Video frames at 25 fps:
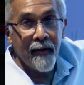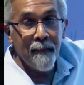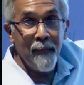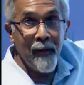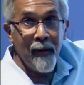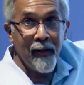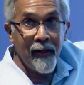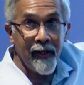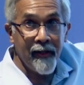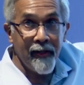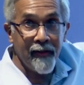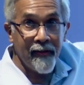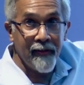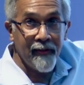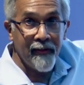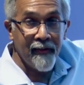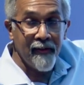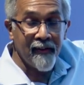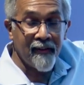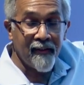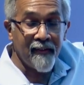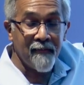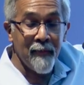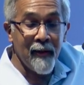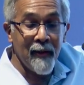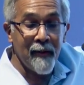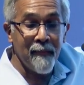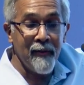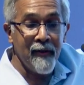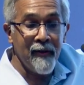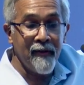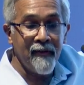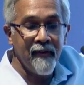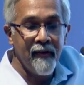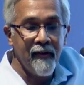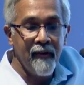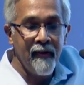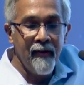replicated in the
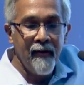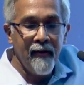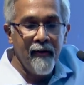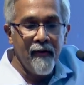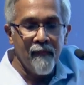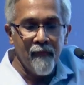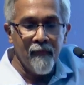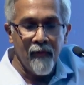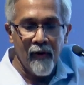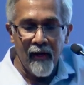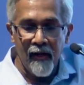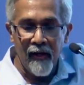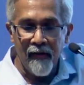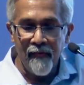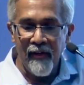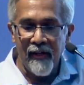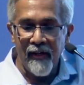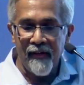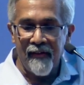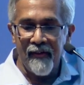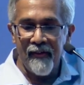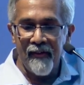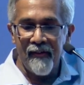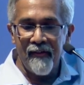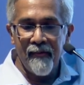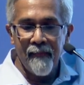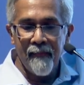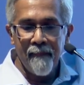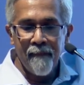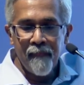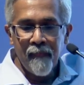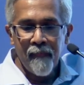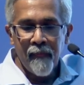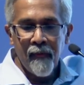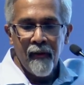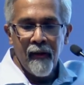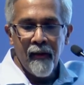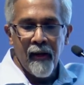experiment, were elevated,
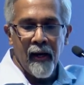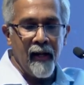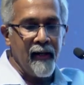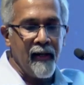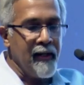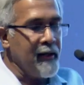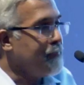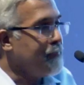and